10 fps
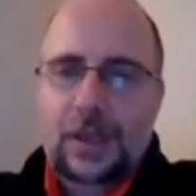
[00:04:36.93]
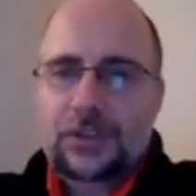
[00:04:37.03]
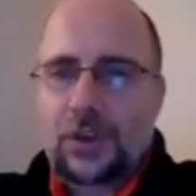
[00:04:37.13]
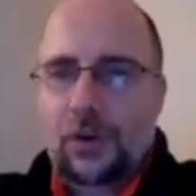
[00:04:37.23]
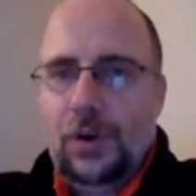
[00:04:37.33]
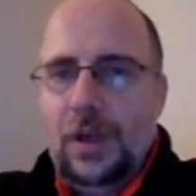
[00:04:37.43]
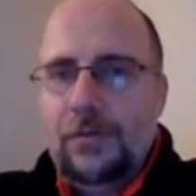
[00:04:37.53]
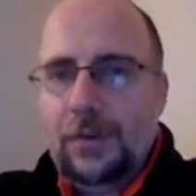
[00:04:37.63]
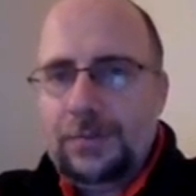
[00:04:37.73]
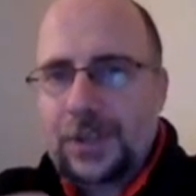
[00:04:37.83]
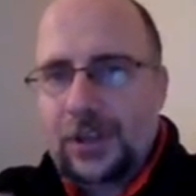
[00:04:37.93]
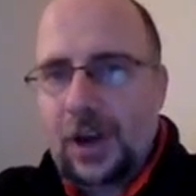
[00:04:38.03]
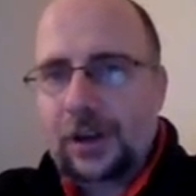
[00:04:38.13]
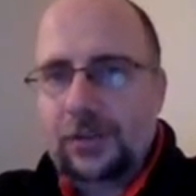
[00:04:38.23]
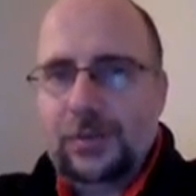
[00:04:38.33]
So firms can
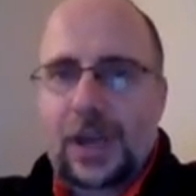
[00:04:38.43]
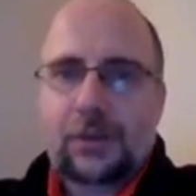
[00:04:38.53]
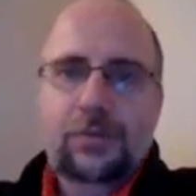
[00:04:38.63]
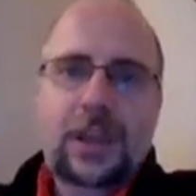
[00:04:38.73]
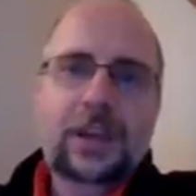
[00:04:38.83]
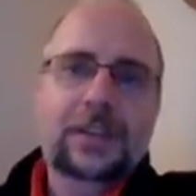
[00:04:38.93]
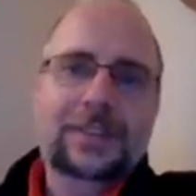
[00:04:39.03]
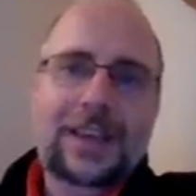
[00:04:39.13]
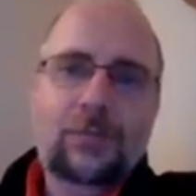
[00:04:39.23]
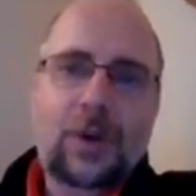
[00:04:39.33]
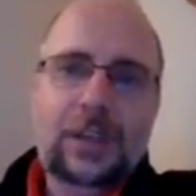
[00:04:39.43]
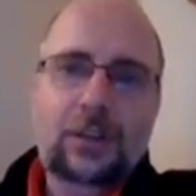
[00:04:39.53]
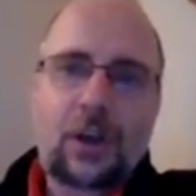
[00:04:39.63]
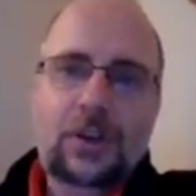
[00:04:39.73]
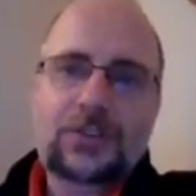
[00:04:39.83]
argue that creating a deadweight
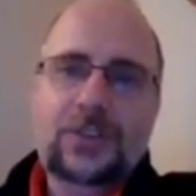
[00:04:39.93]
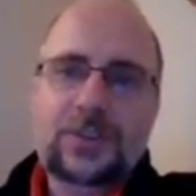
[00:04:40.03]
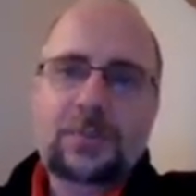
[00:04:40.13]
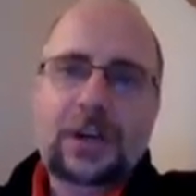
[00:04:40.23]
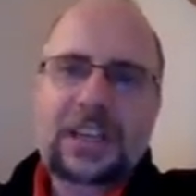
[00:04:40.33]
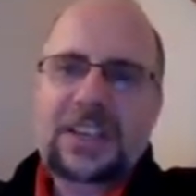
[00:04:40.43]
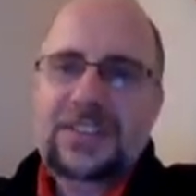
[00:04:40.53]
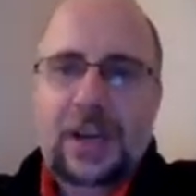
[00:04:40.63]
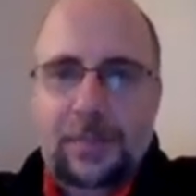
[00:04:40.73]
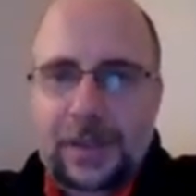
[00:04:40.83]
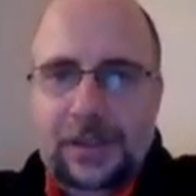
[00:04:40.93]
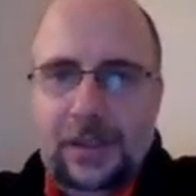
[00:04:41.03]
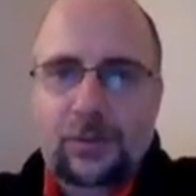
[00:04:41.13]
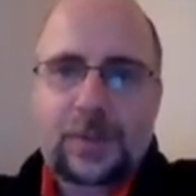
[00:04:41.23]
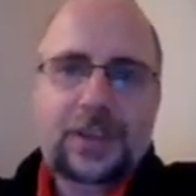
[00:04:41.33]
loss in this market is not a big
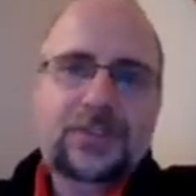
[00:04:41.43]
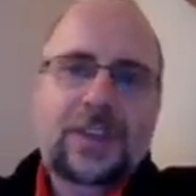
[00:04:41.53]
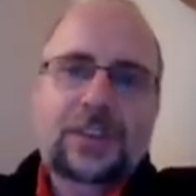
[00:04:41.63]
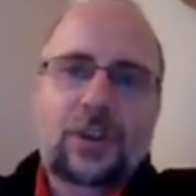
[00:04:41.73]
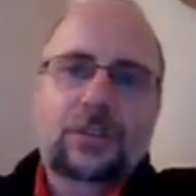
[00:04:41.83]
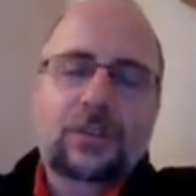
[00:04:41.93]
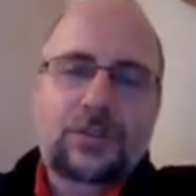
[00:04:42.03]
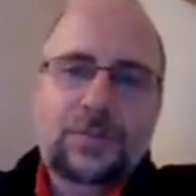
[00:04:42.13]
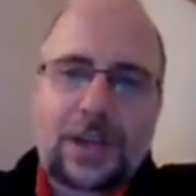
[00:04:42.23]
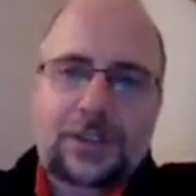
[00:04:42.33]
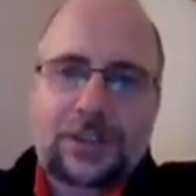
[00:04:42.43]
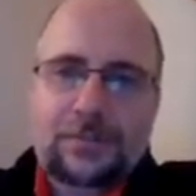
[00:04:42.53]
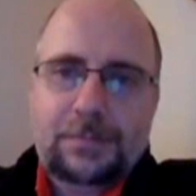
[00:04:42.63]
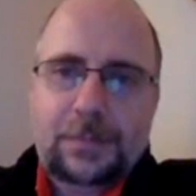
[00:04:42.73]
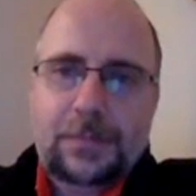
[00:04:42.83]
deal because they don't lose much.
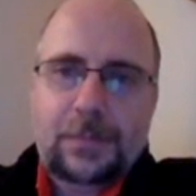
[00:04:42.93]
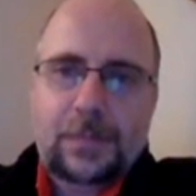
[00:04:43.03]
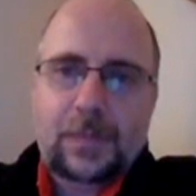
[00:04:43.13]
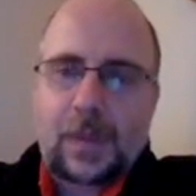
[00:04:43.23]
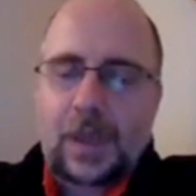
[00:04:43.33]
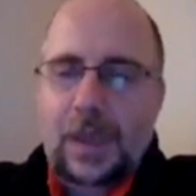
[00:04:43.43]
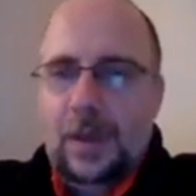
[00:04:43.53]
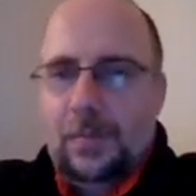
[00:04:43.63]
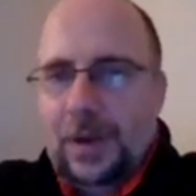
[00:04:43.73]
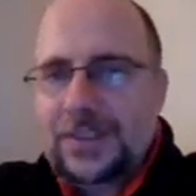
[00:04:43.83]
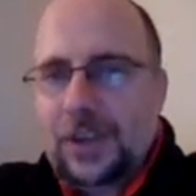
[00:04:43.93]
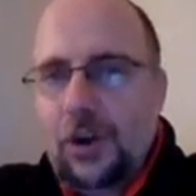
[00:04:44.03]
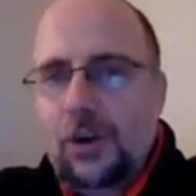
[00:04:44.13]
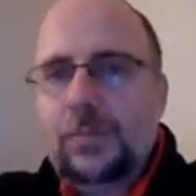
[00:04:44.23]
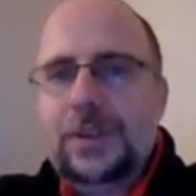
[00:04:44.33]
But as
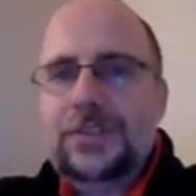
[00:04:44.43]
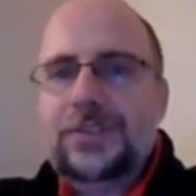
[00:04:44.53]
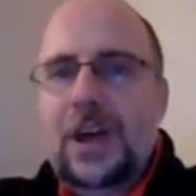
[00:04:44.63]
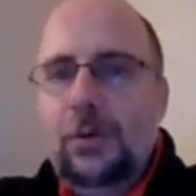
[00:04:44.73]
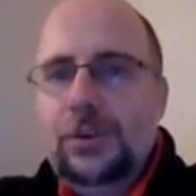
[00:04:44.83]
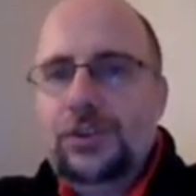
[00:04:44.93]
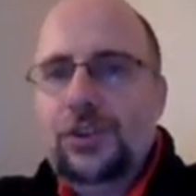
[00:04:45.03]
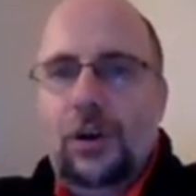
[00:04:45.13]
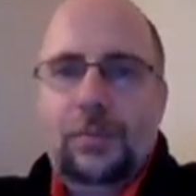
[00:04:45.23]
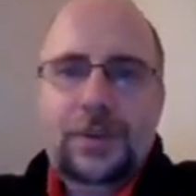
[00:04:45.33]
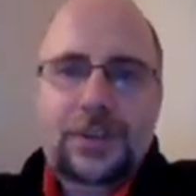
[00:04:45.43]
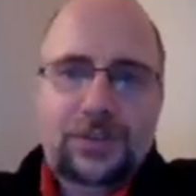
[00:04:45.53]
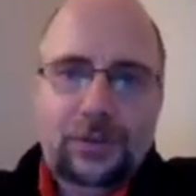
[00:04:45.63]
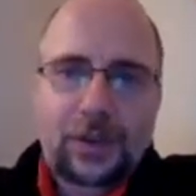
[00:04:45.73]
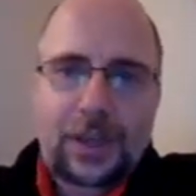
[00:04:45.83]
economists, our job is
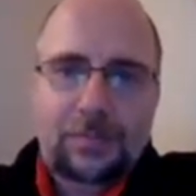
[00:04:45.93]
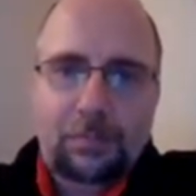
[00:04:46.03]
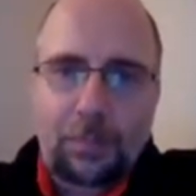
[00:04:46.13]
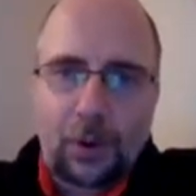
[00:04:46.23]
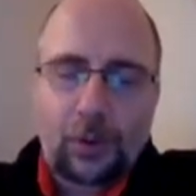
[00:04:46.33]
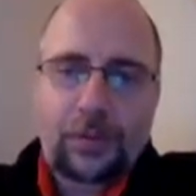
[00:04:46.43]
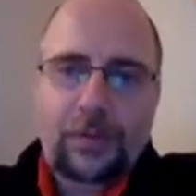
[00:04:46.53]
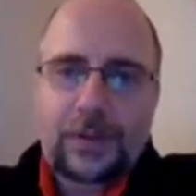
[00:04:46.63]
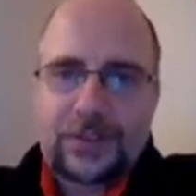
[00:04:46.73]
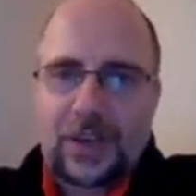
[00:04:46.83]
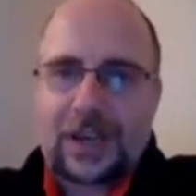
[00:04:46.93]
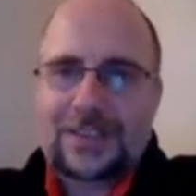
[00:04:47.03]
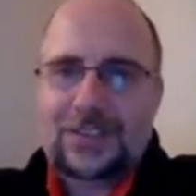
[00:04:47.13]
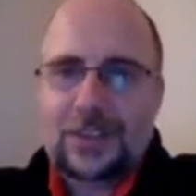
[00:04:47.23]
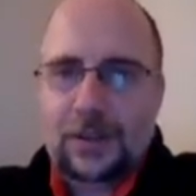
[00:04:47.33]
to look at both
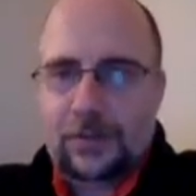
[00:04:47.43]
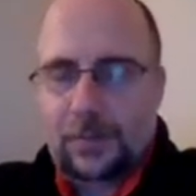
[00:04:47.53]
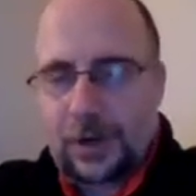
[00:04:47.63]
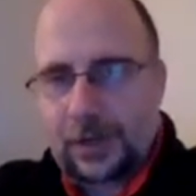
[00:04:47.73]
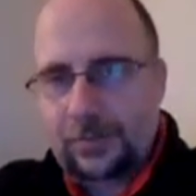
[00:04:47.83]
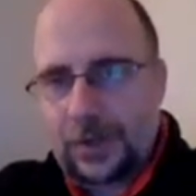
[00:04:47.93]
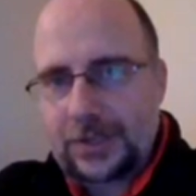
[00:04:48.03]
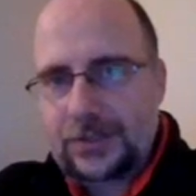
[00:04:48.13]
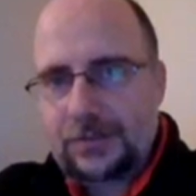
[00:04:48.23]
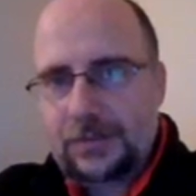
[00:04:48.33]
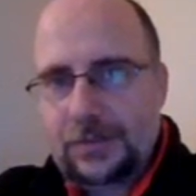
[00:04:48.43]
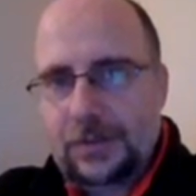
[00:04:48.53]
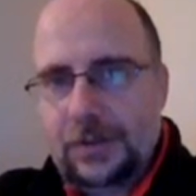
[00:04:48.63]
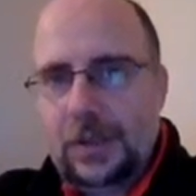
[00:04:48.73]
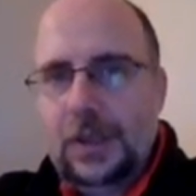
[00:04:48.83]
sides of the marketplace.
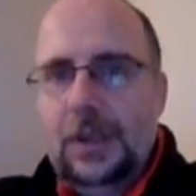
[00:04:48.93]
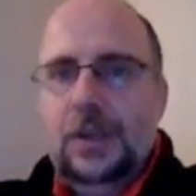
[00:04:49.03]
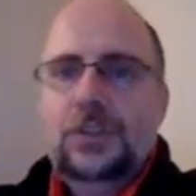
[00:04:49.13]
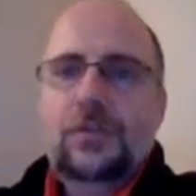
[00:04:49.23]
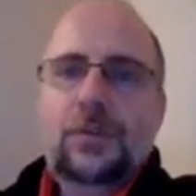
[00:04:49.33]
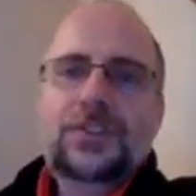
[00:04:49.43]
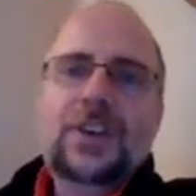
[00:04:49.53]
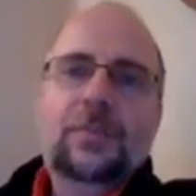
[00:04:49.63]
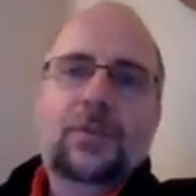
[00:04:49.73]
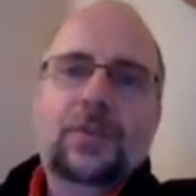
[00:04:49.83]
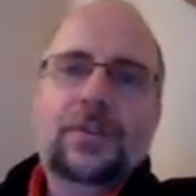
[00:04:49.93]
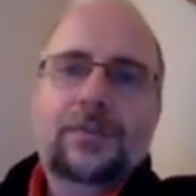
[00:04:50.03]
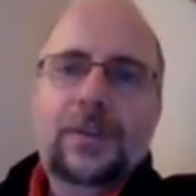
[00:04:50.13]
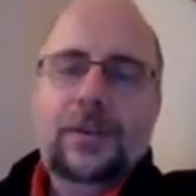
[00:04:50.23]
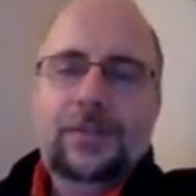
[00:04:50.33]
So for example,
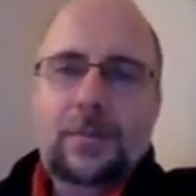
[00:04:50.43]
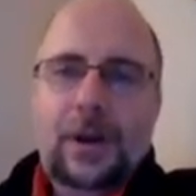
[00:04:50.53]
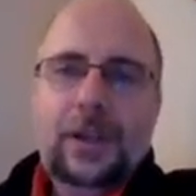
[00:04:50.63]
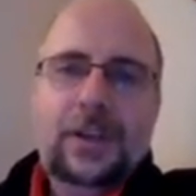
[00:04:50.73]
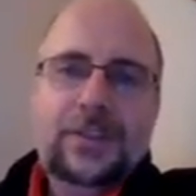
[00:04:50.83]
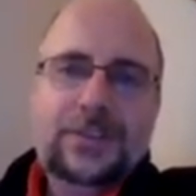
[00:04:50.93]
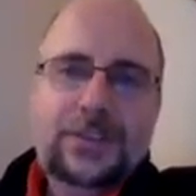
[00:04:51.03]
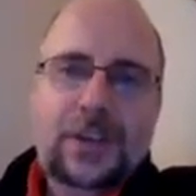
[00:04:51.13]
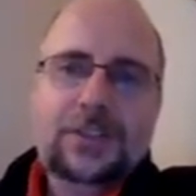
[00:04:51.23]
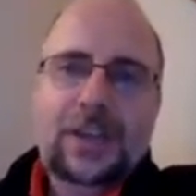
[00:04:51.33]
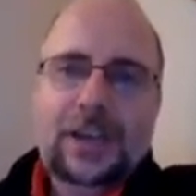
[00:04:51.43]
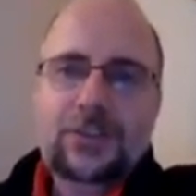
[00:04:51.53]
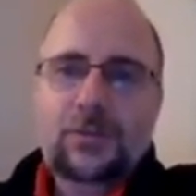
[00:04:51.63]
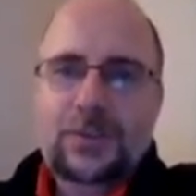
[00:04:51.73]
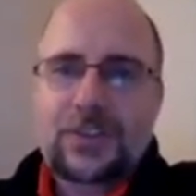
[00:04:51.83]
if the market is such that
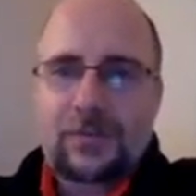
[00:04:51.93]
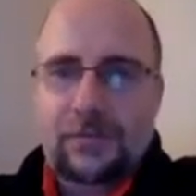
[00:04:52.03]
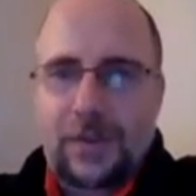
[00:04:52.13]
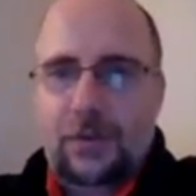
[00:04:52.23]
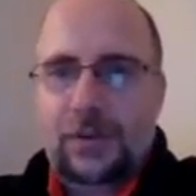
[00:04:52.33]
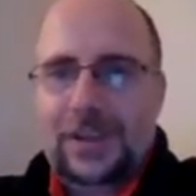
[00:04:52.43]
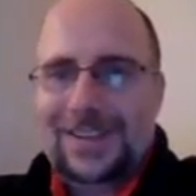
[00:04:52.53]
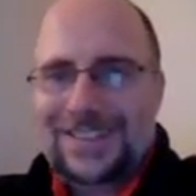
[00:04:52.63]
consumers are very